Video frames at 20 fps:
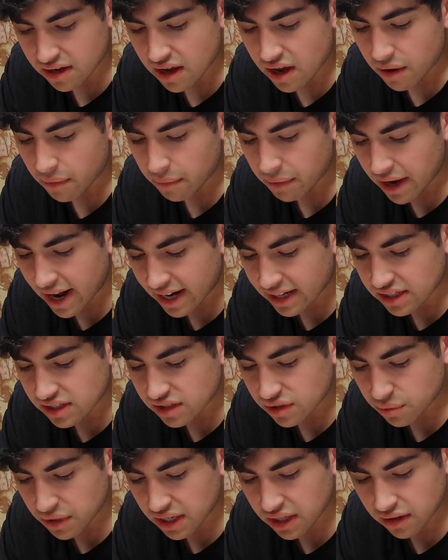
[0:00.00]
He had a
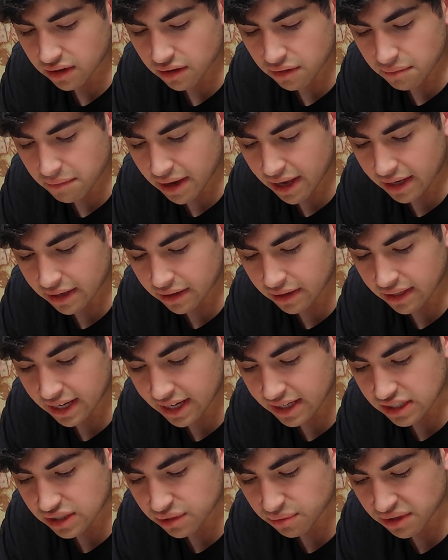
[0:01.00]
sweet low manner
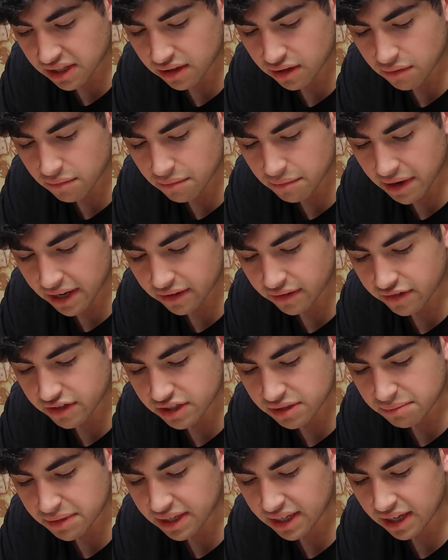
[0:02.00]
of
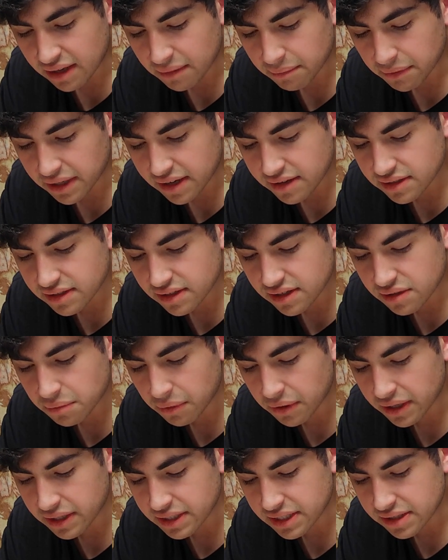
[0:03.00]
speaking, and pronounced his
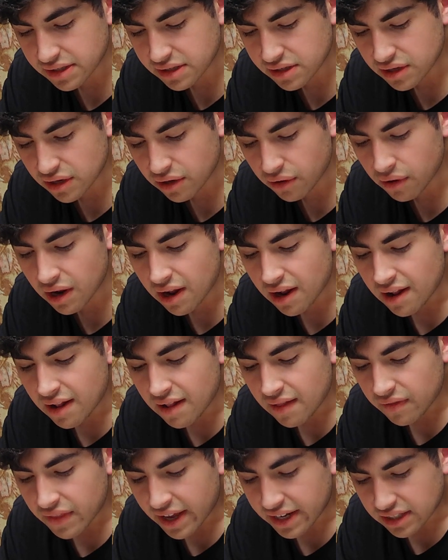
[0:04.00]
words as you do.
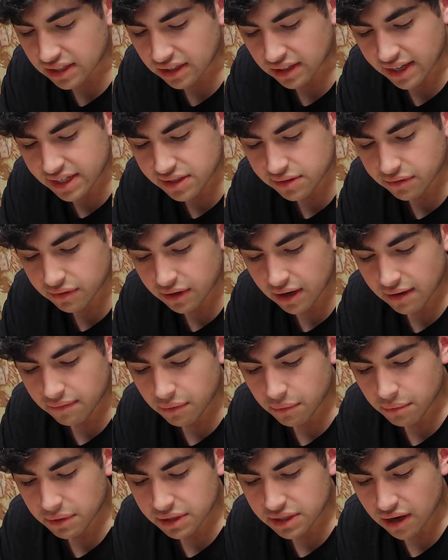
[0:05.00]
"That's less gruff when
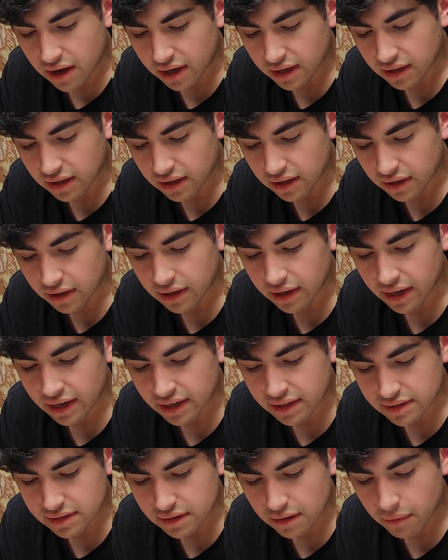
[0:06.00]
we talk here, and
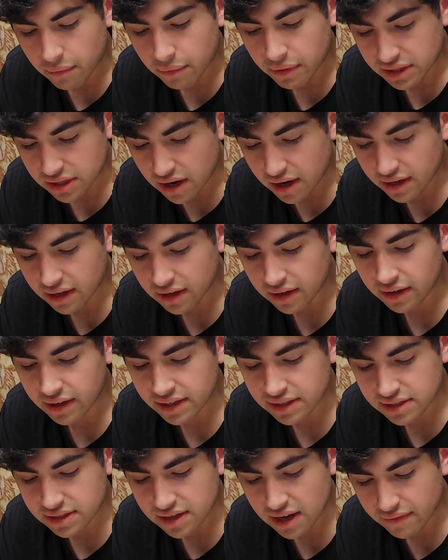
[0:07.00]

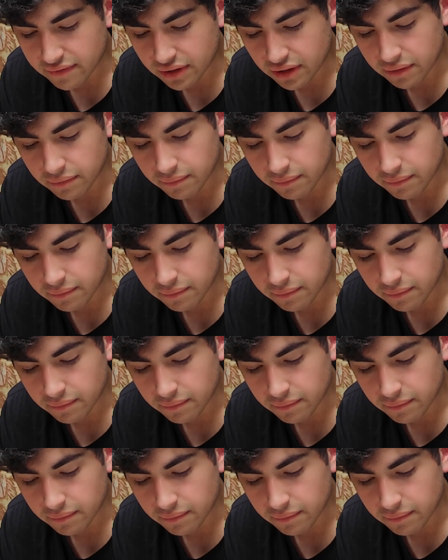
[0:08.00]
softer."